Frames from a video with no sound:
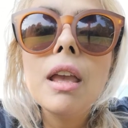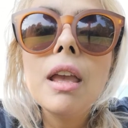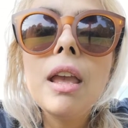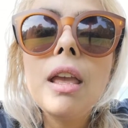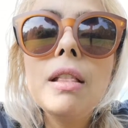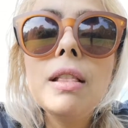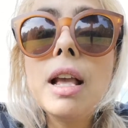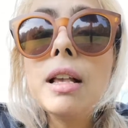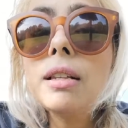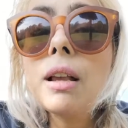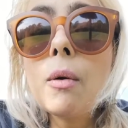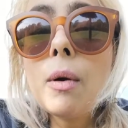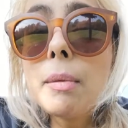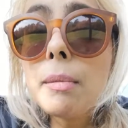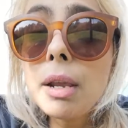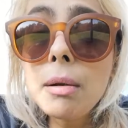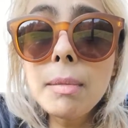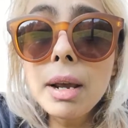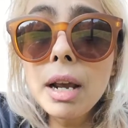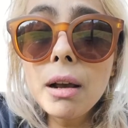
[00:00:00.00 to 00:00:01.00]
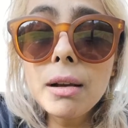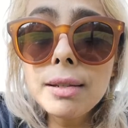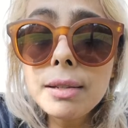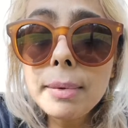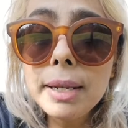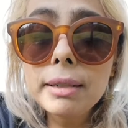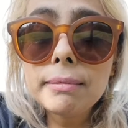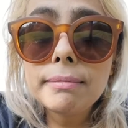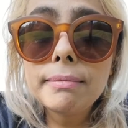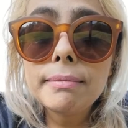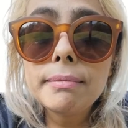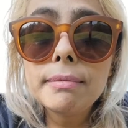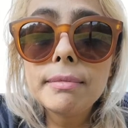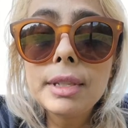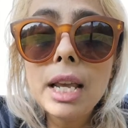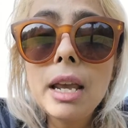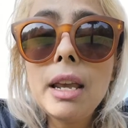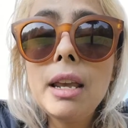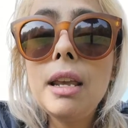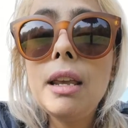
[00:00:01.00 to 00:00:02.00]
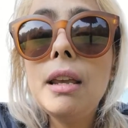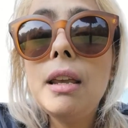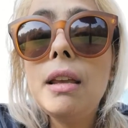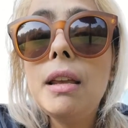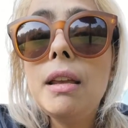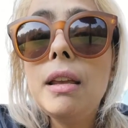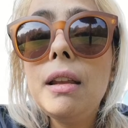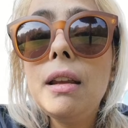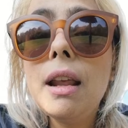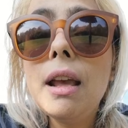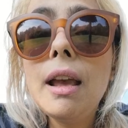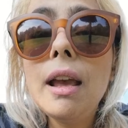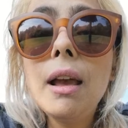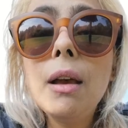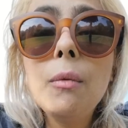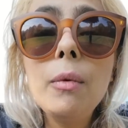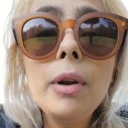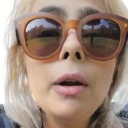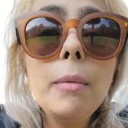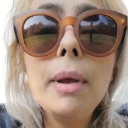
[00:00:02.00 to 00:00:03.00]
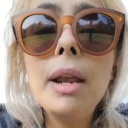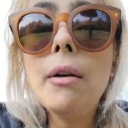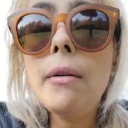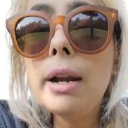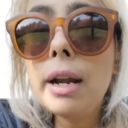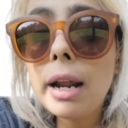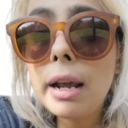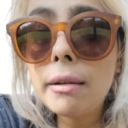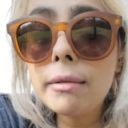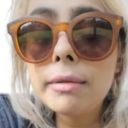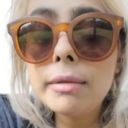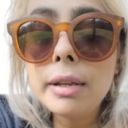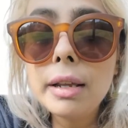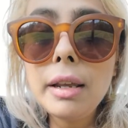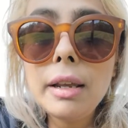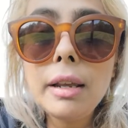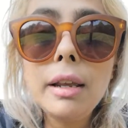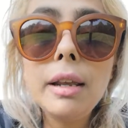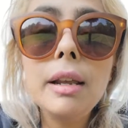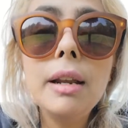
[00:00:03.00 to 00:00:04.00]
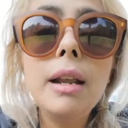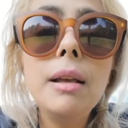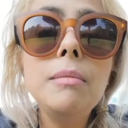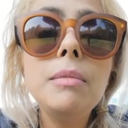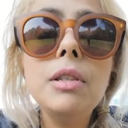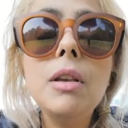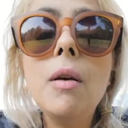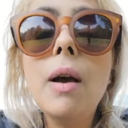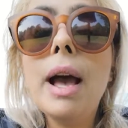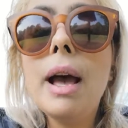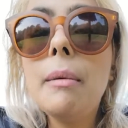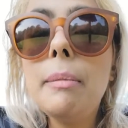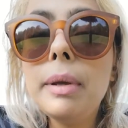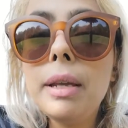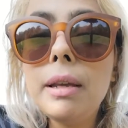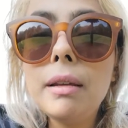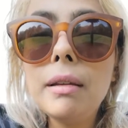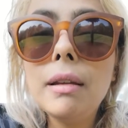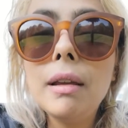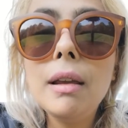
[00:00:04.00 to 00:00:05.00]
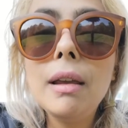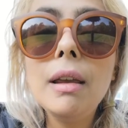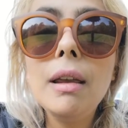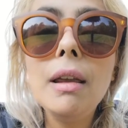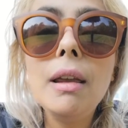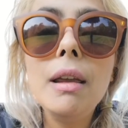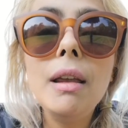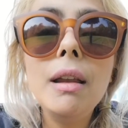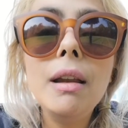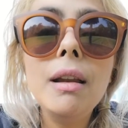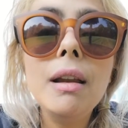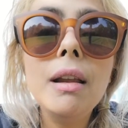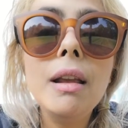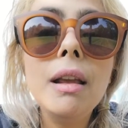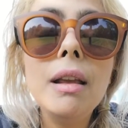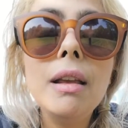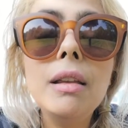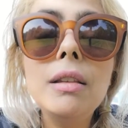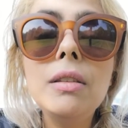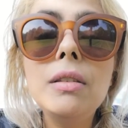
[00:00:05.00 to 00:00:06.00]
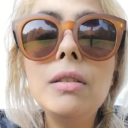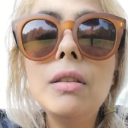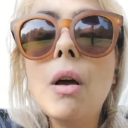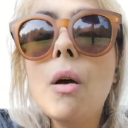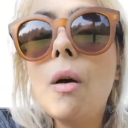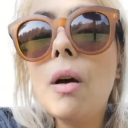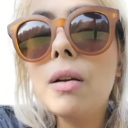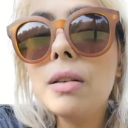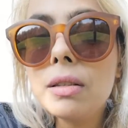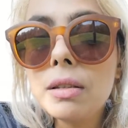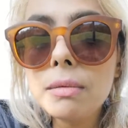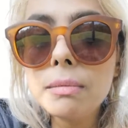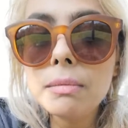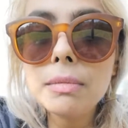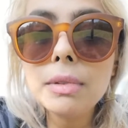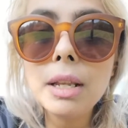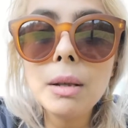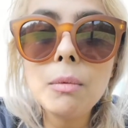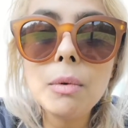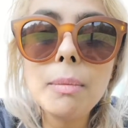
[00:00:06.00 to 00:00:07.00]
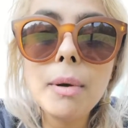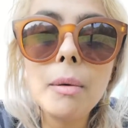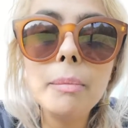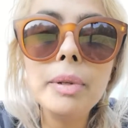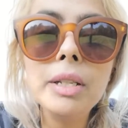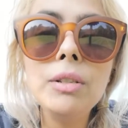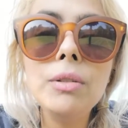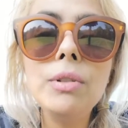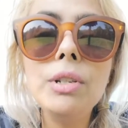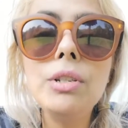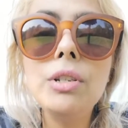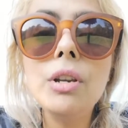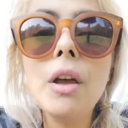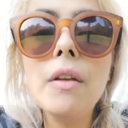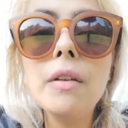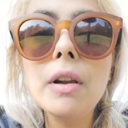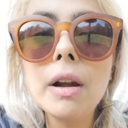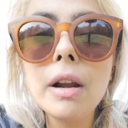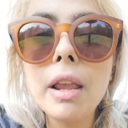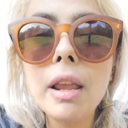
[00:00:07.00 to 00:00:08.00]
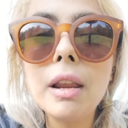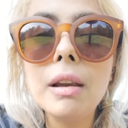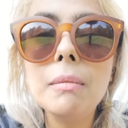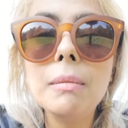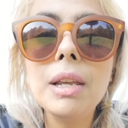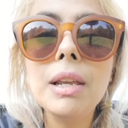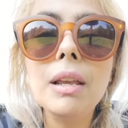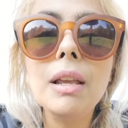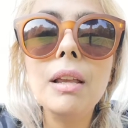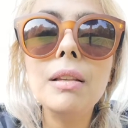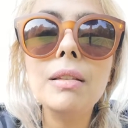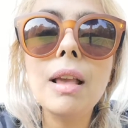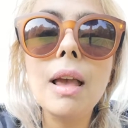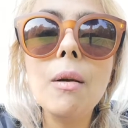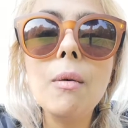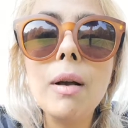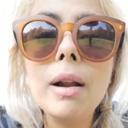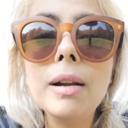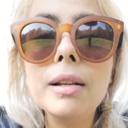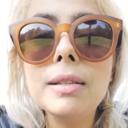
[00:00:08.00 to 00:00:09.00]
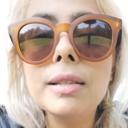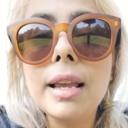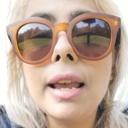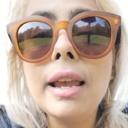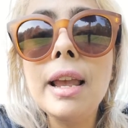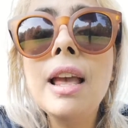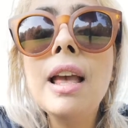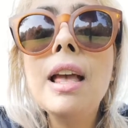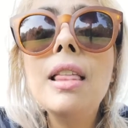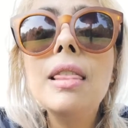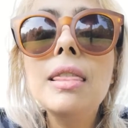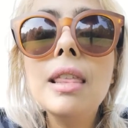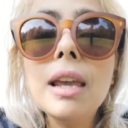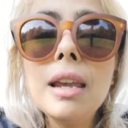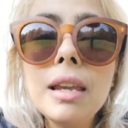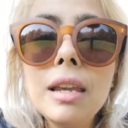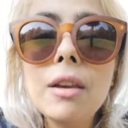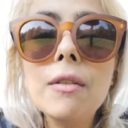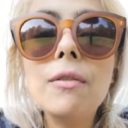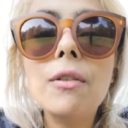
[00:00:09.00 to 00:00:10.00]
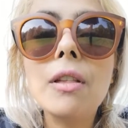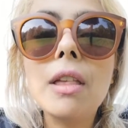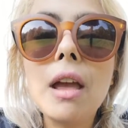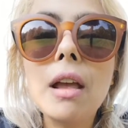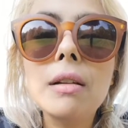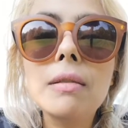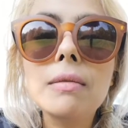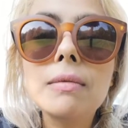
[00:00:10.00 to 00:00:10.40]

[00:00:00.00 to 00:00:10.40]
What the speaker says: And that's how I met my husband. And we're married now. And I'm so happy. And it's so awesome that we bump into each other again, because I want to say thank you for that.